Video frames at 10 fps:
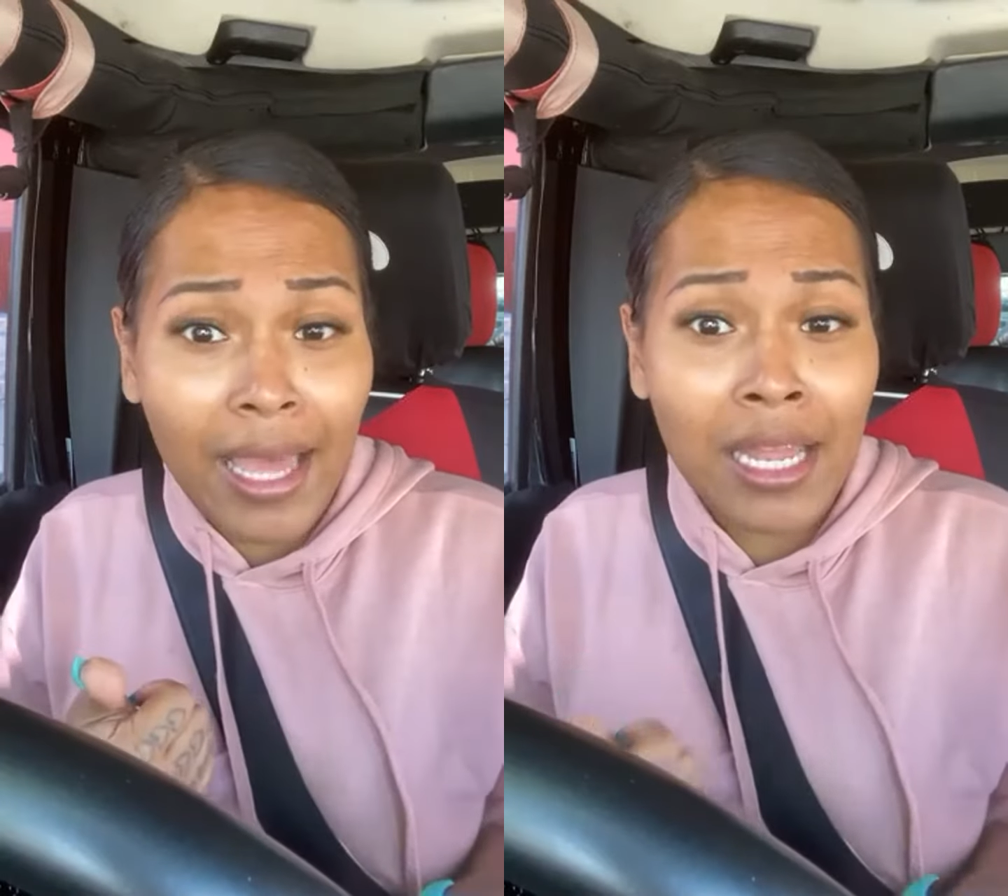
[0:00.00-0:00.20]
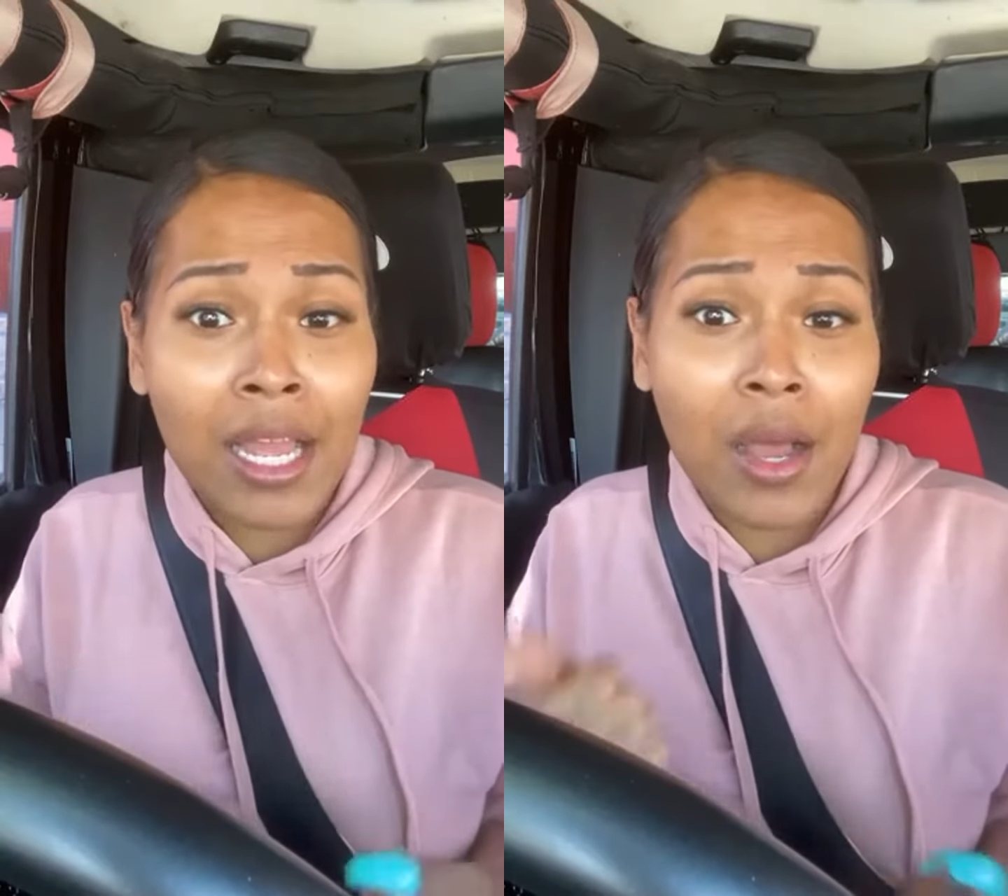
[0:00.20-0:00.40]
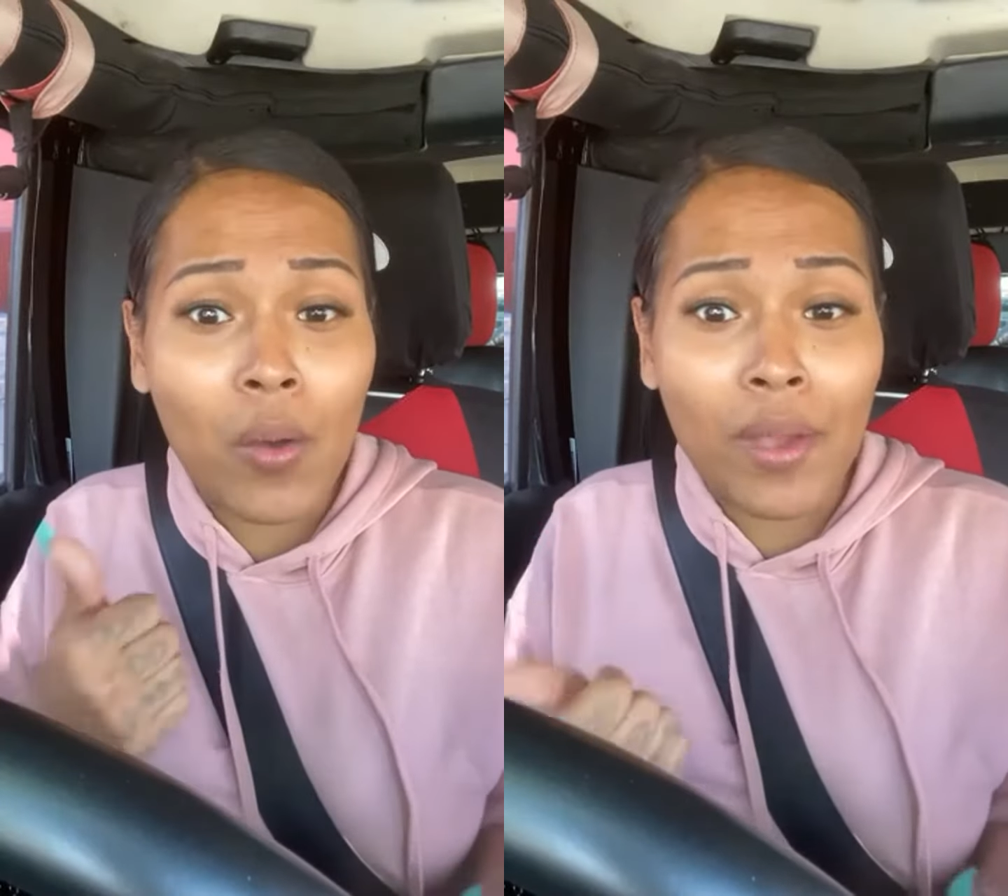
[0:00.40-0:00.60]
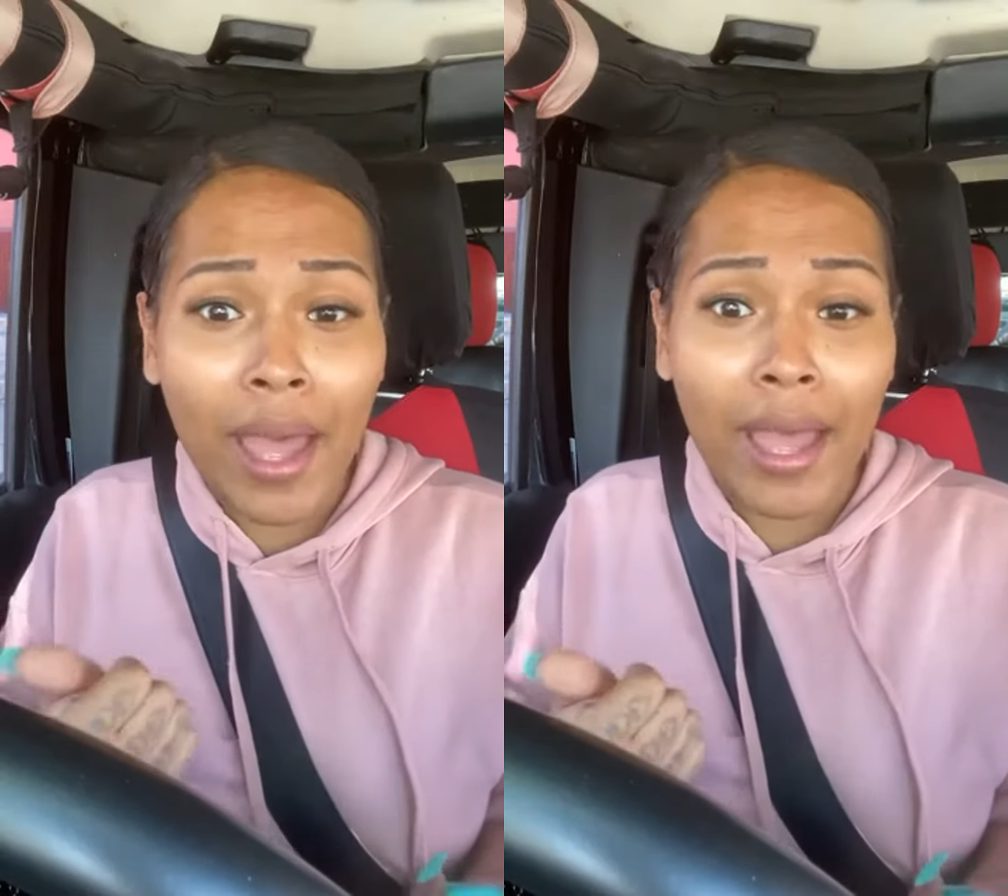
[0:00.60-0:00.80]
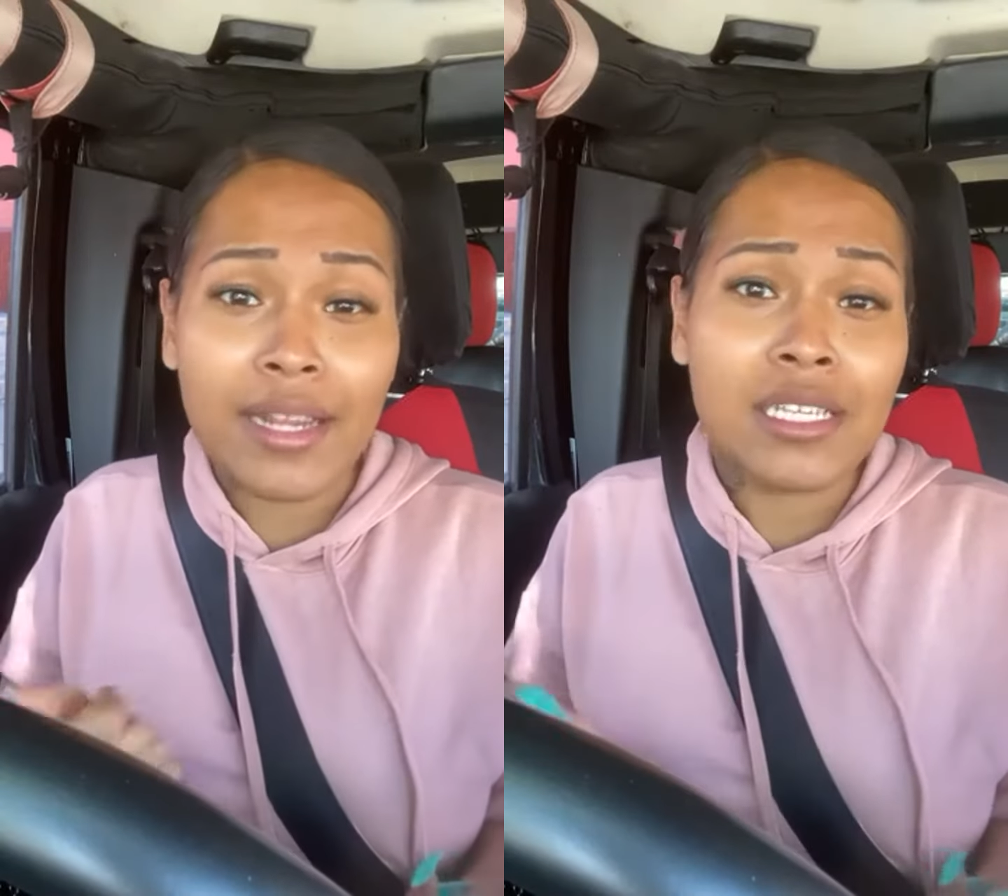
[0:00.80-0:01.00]
Okay,
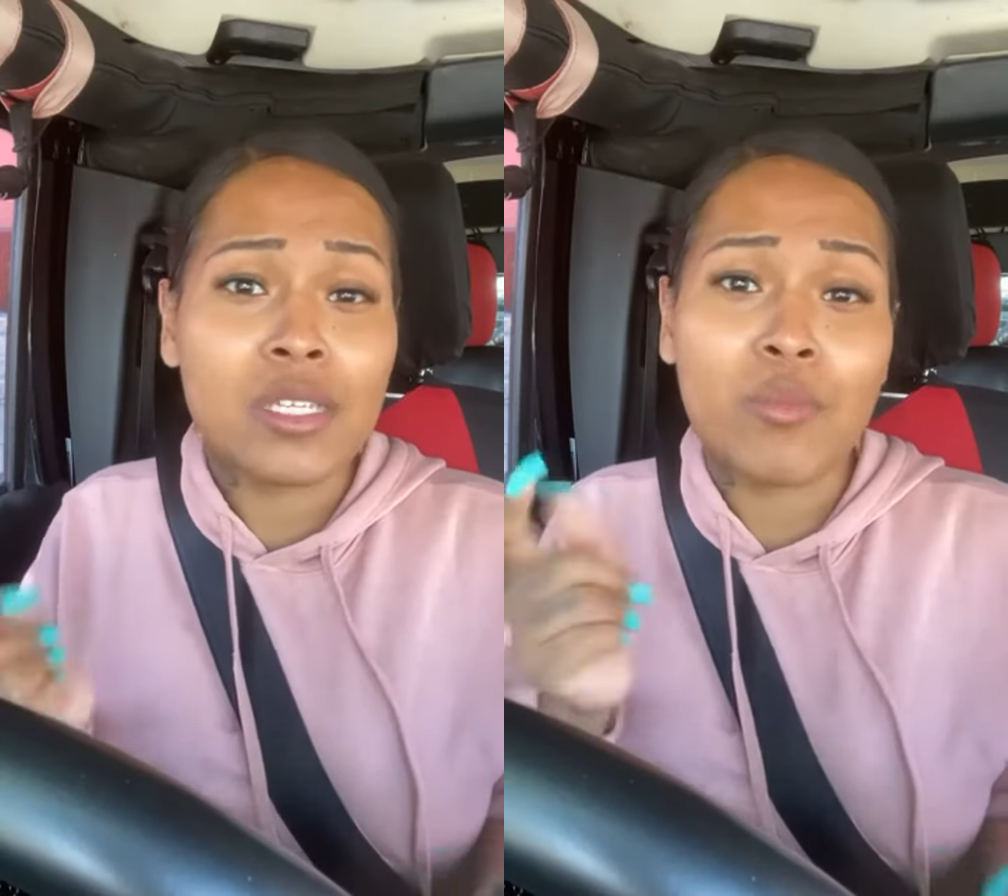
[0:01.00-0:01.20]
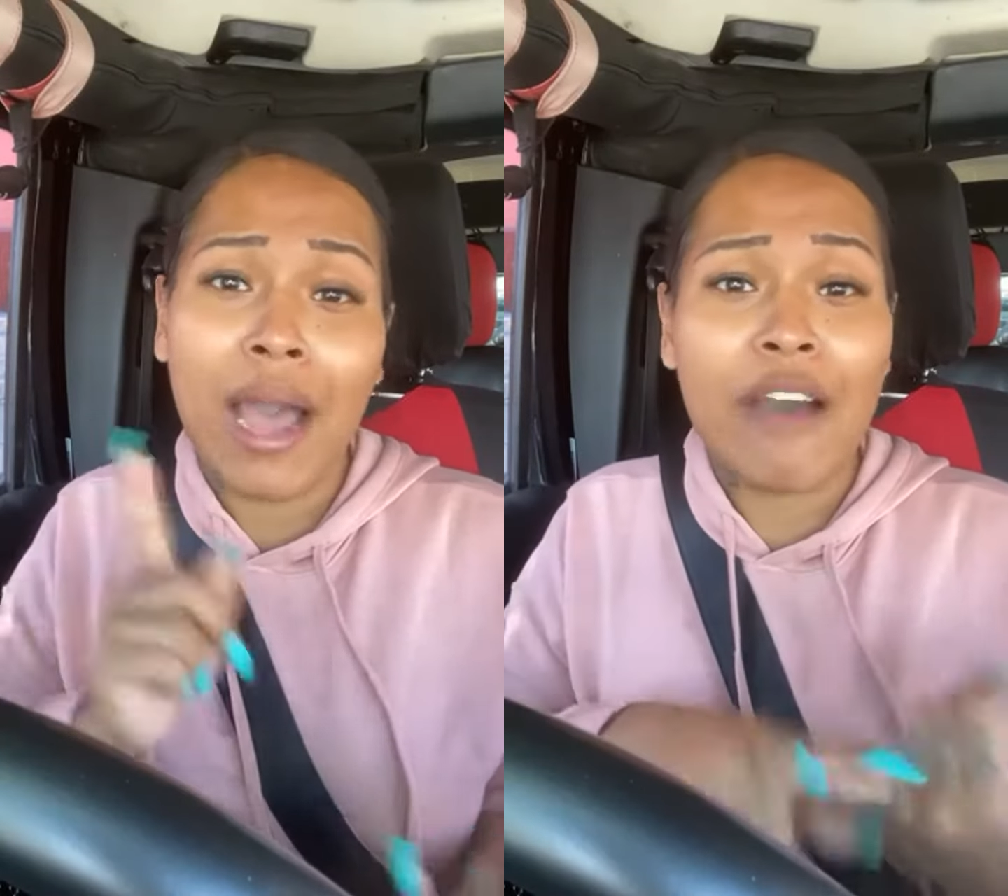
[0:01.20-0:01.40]
this is why I be